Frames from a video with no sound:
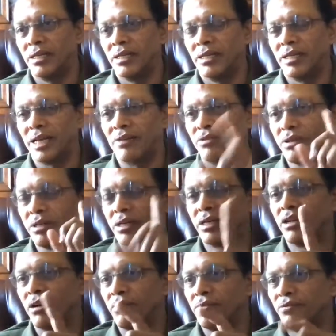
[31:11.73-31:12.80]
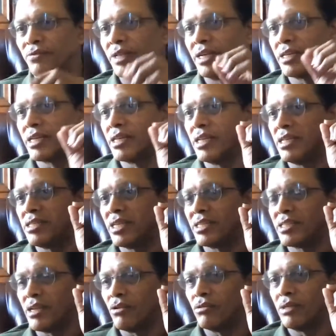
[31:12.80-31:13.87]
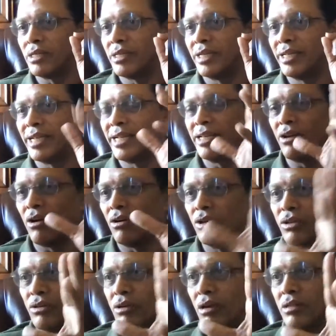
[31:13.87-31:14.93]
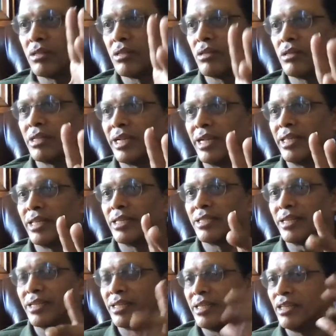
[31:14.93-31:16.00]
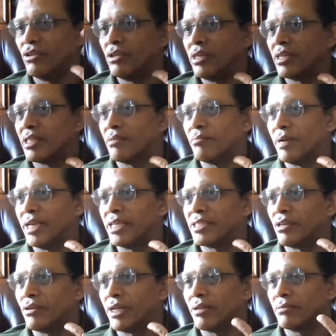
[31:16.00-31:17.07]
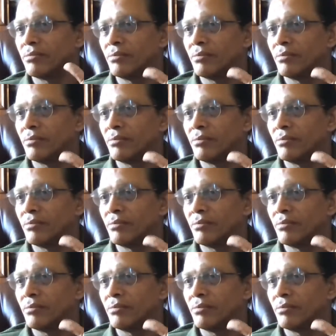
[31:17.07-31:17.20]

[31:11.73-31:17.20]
Have you heard of that creaking sound in any audio concert or anything? Suddenly you hear the mic sounding.